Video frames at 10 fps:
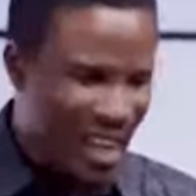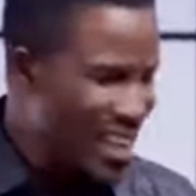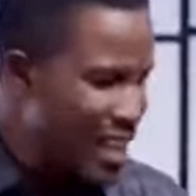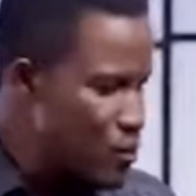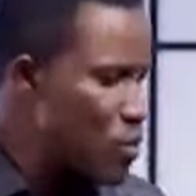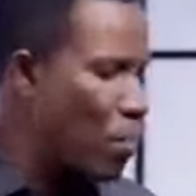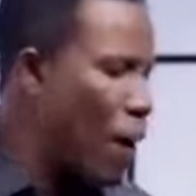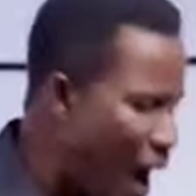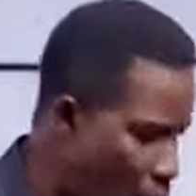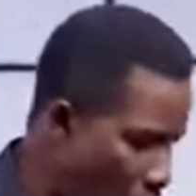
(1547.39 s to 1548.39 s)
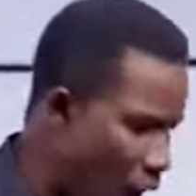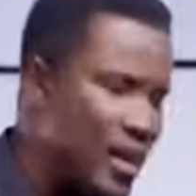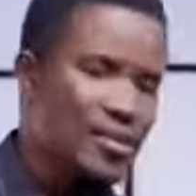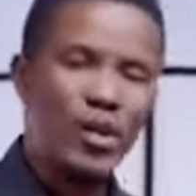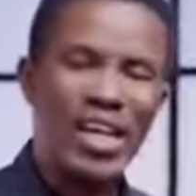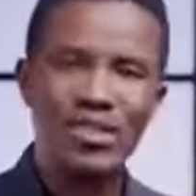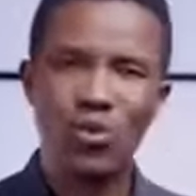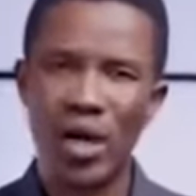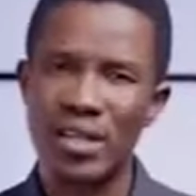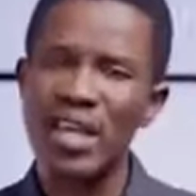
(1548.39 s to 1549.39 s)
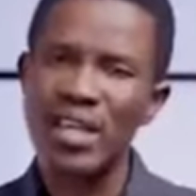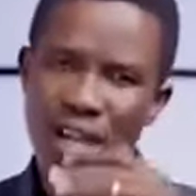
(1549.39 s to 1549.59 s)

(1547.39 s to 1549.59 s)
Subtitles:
that gives power to get wealth,